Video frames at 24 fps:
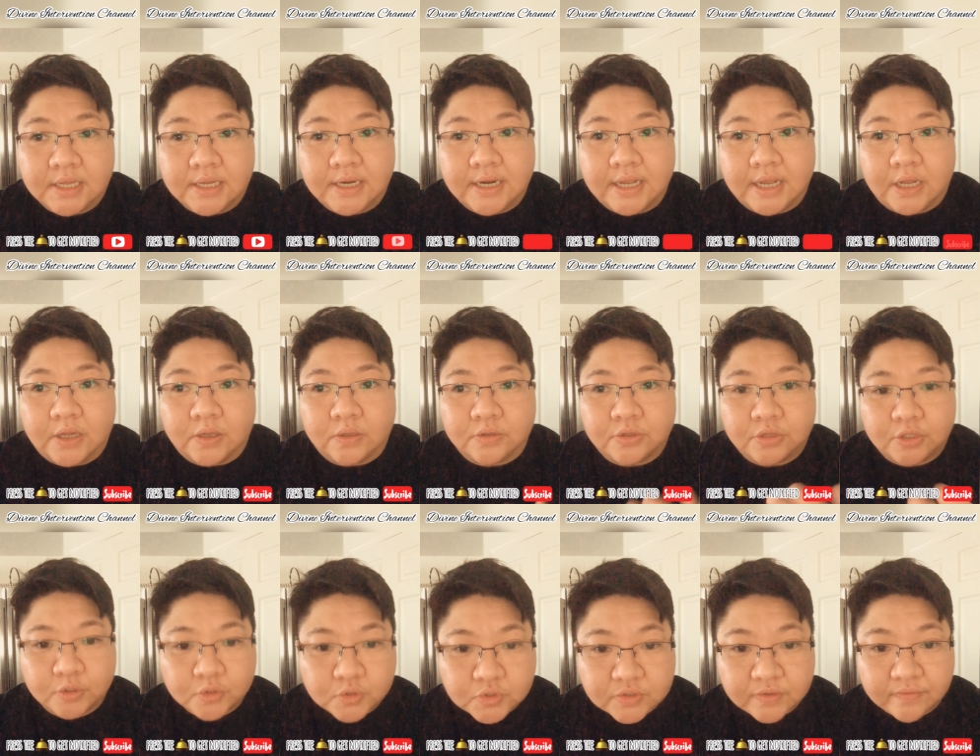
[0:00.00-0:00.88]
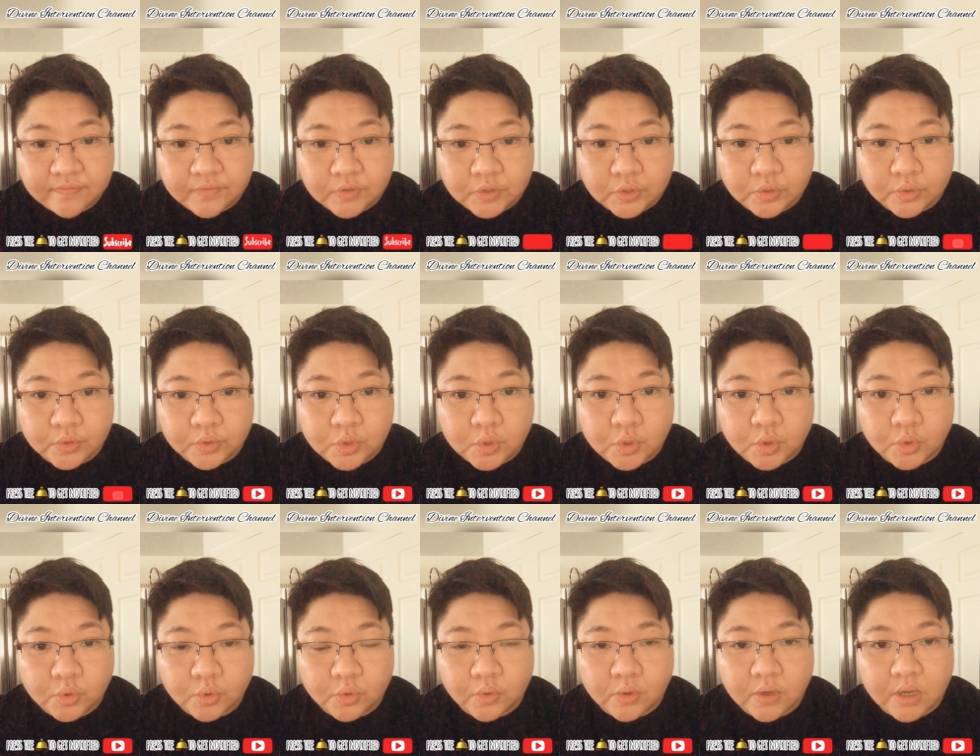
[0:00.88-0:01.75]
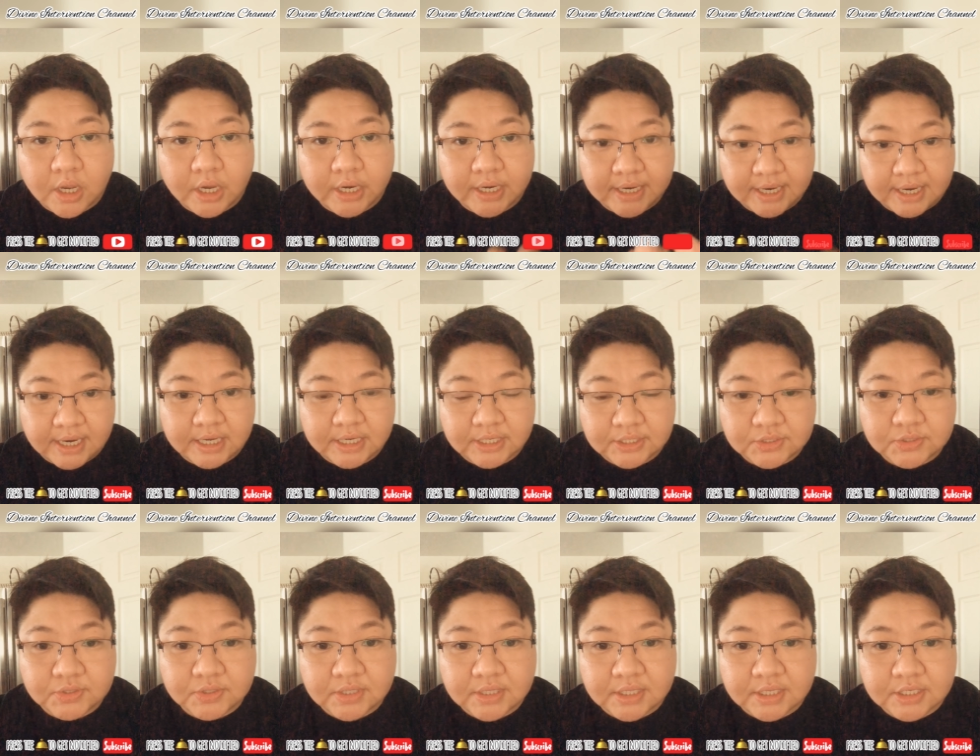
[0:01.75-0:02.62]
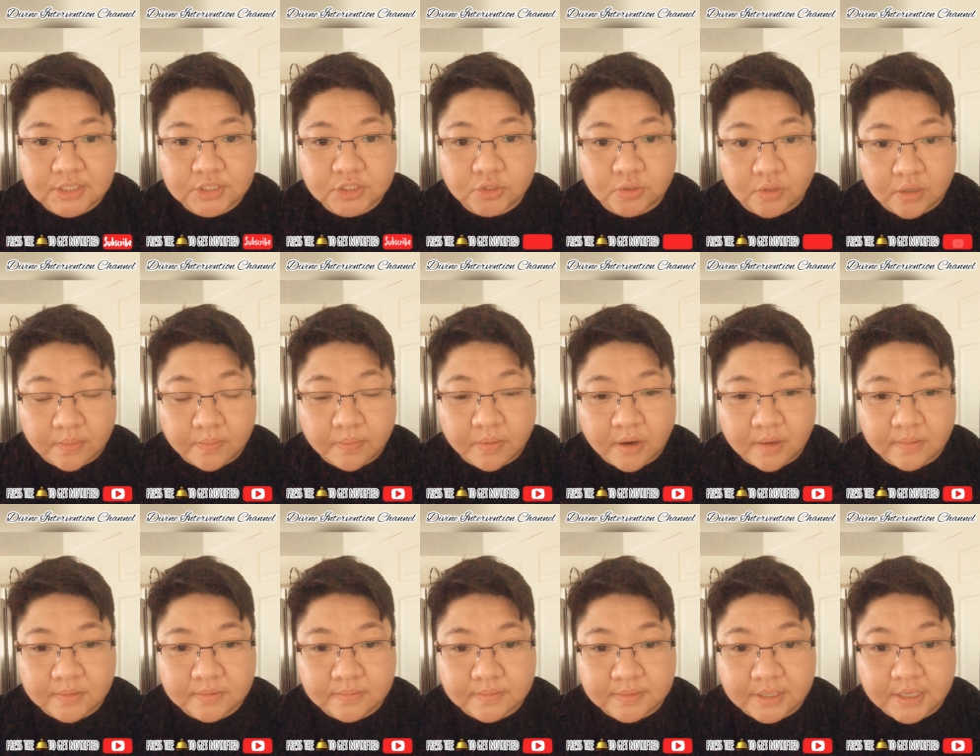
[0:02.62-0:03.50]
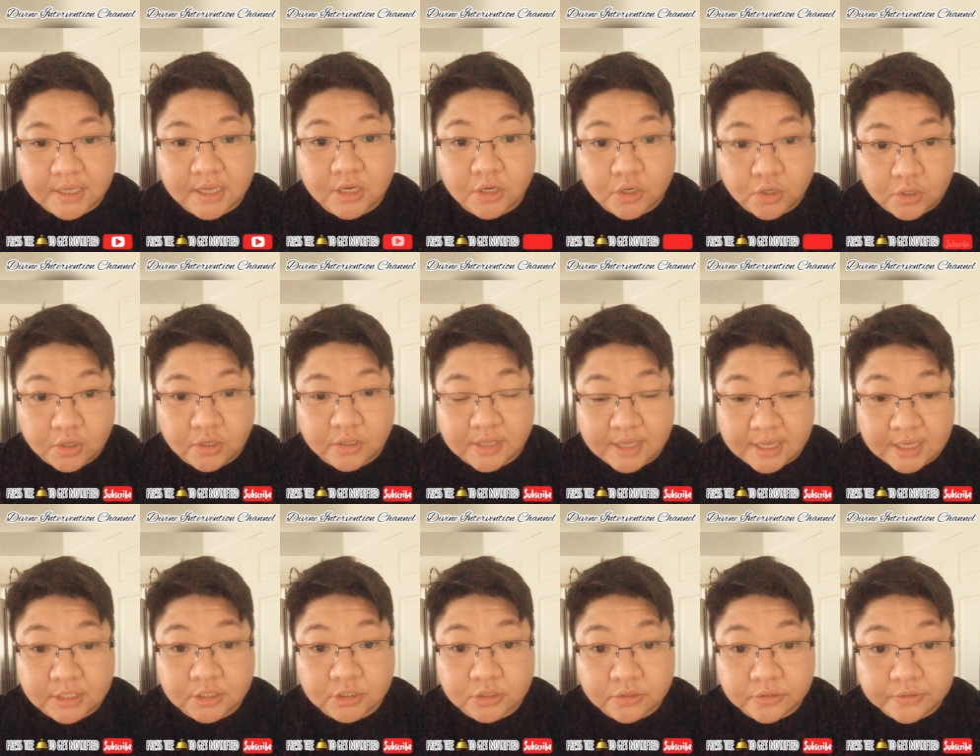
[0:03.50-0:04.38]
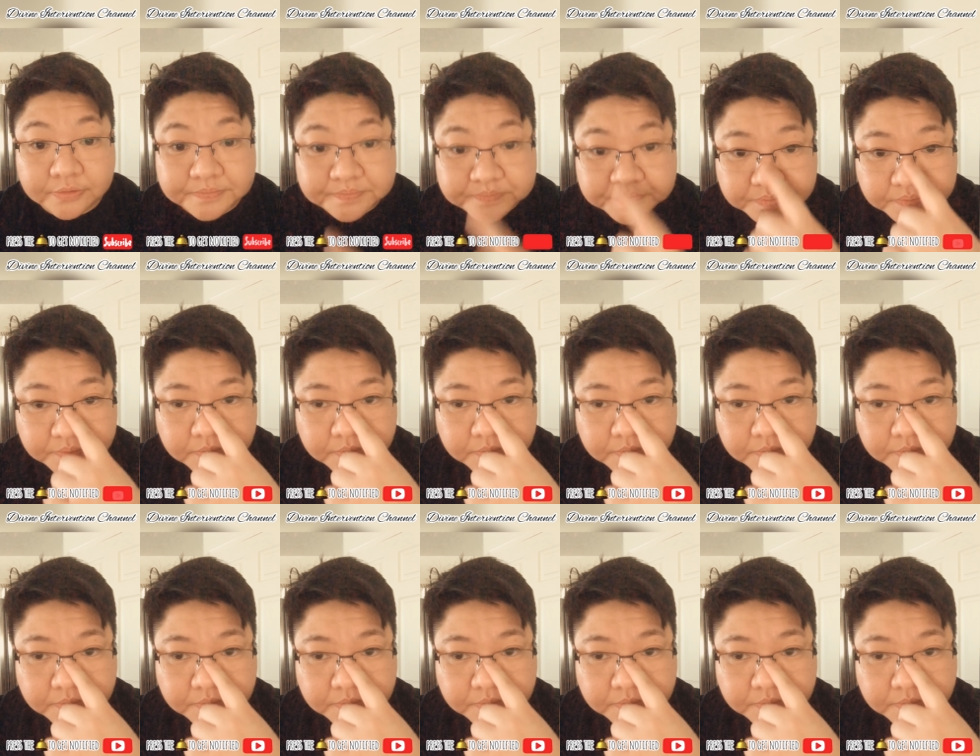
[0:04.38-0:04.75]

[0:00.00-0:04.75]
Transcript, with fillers: Now, those of you who are guided to this, you are probably an earth angel,